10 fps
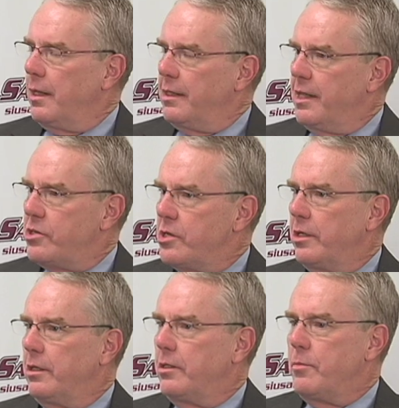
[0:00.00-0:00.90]
In
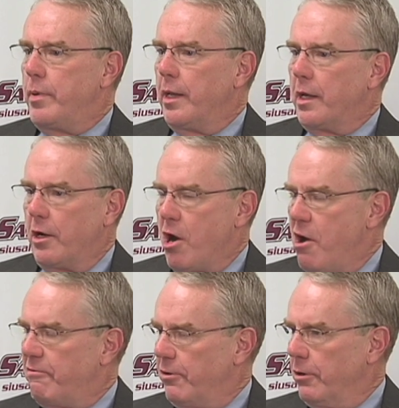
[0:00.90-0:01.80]
addition to being a
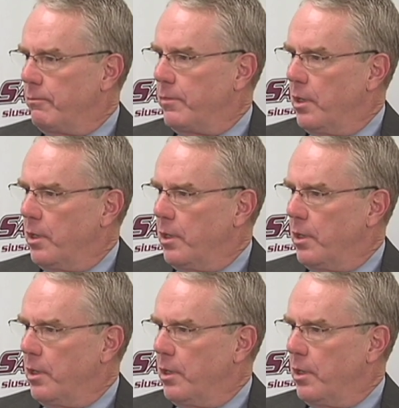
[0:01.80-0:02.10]
golfer,